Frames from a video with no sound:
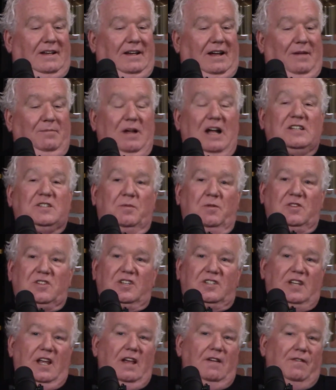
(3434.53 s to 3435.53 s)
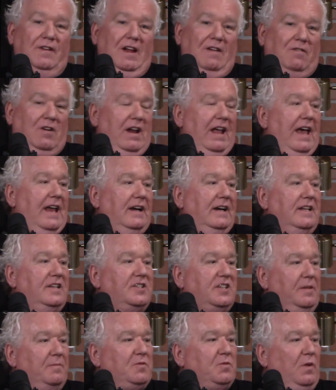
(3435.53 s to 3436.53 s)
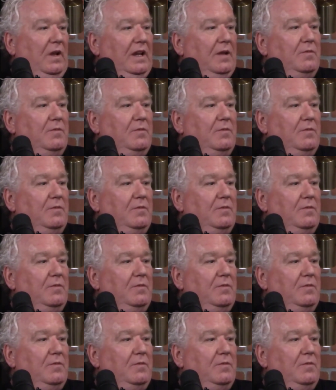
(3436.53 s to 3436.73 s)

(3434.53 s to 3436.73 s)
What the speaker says: I'm not supposed to say if he ever had any sips while